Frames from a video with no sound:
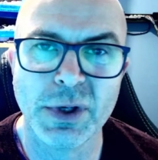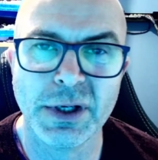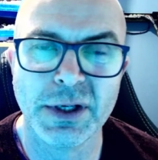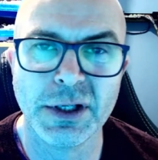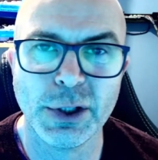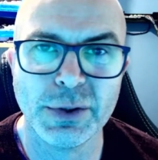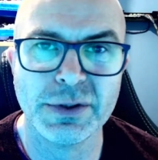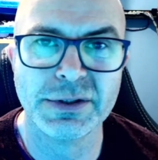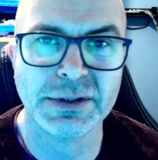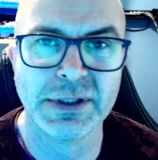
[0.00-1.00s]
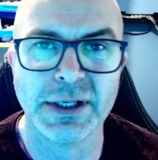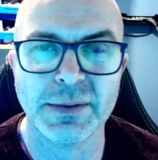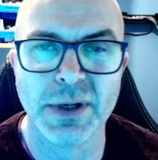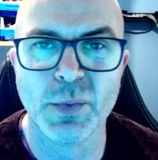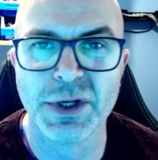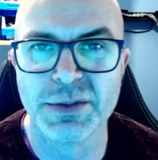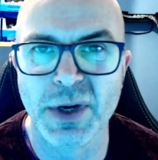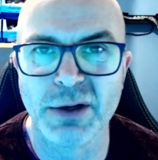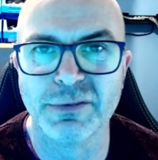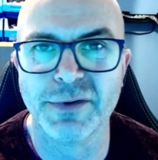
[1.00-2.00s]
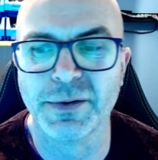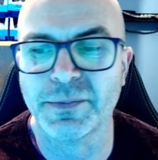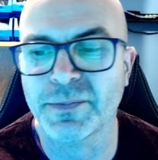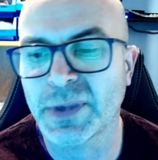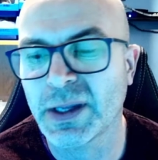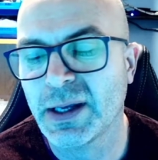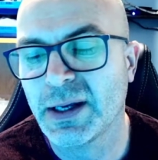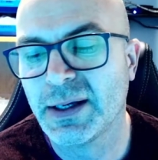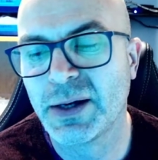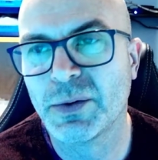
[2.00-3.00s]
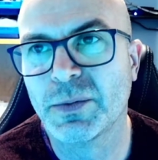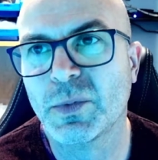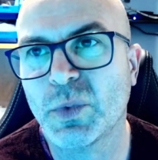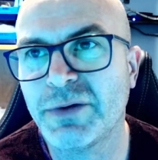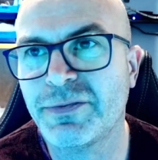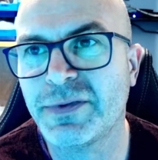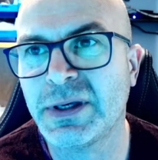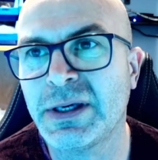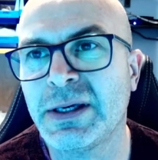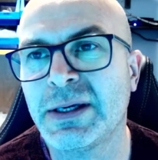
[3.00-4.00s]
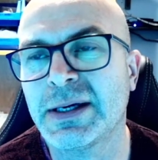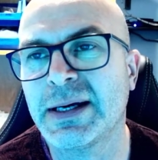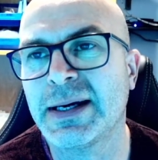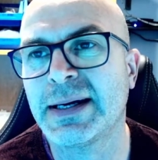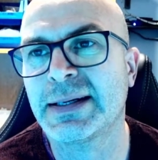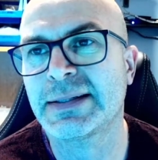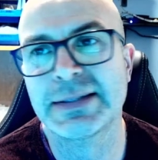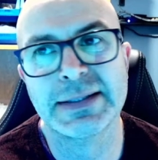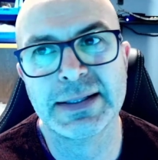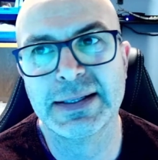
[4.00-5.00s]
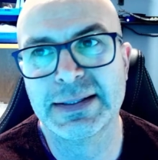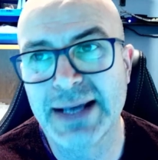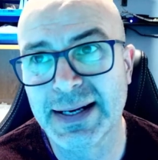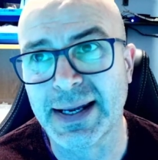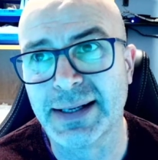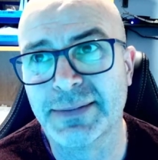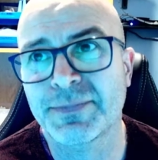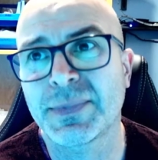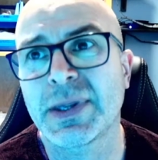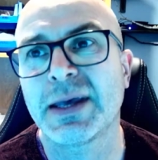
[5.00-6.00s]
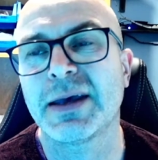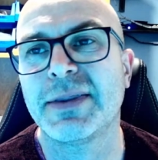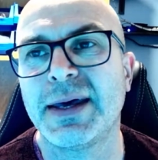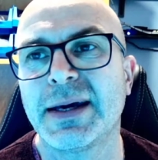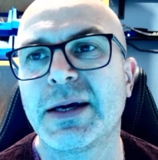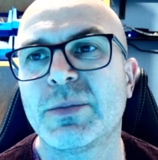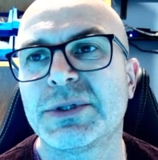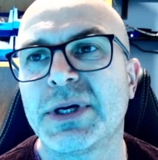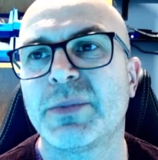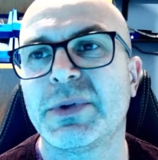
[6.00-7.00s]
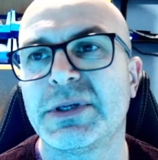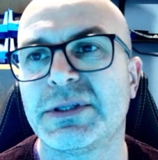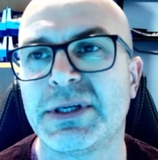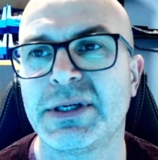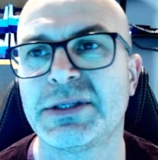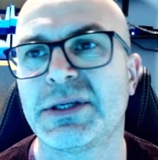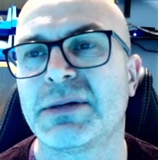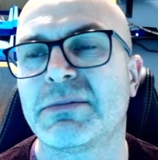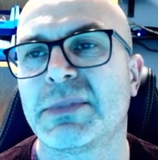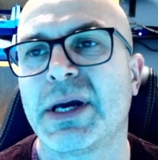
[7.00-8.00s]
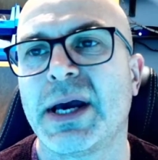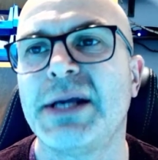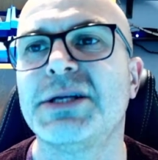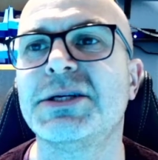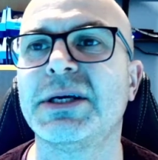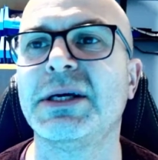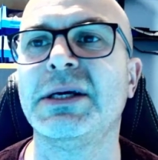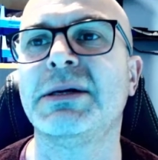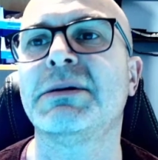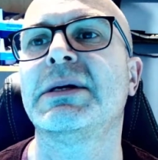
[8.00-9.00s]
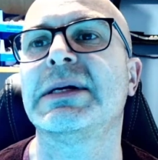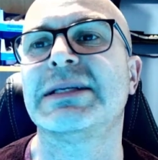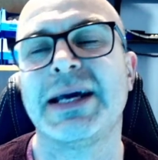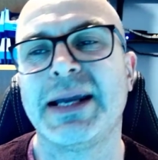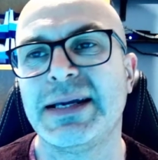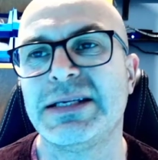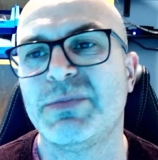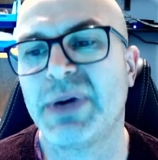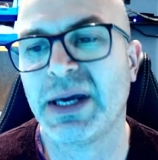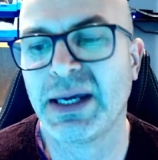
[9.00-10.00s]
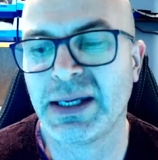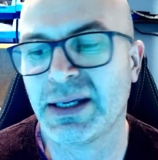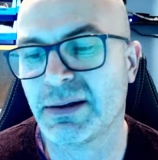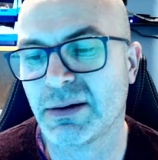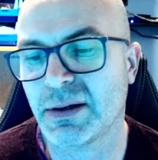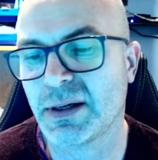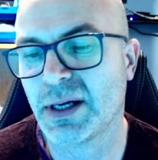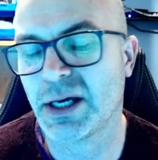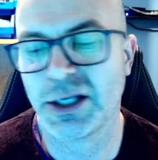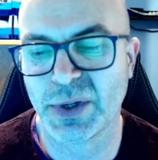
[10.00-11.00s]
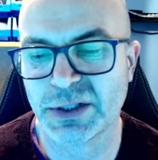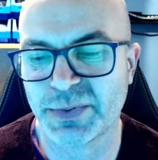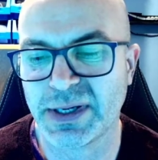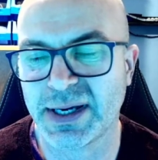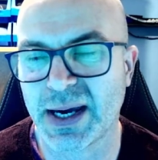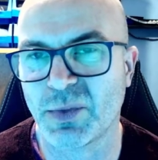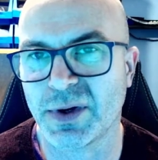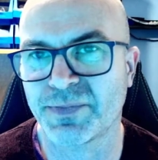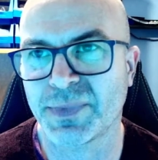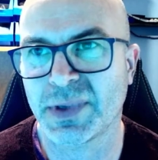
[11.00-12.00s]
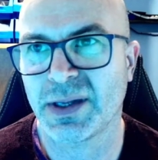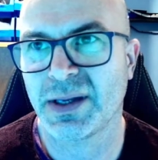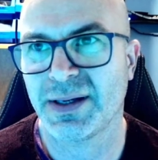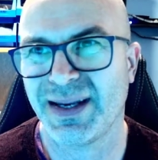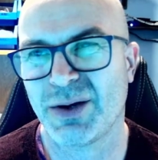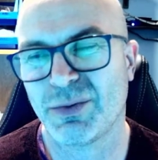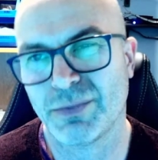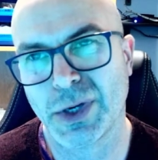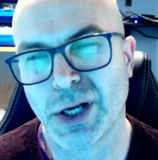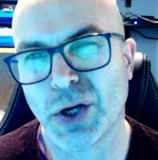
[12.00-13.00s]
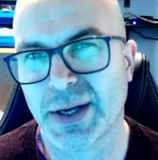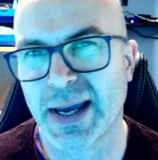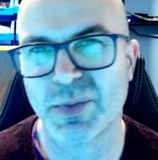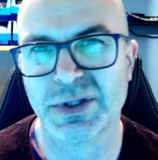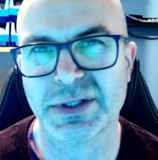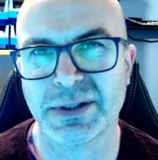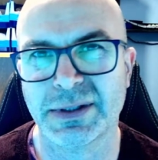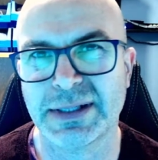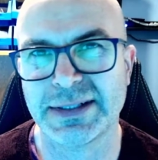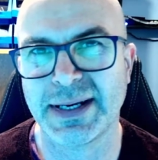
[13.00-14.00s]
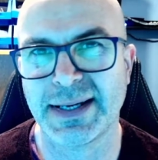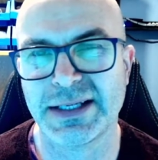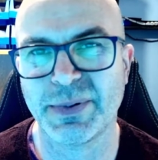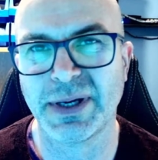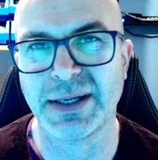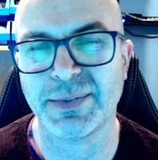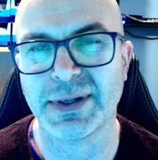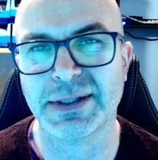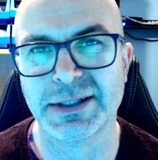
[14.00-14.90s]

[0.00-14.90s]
you're going to use and which microphone. Now with the Tecknet, that comes up and says HD 1080p USB camera. Now a lot of cameras are 1080p, but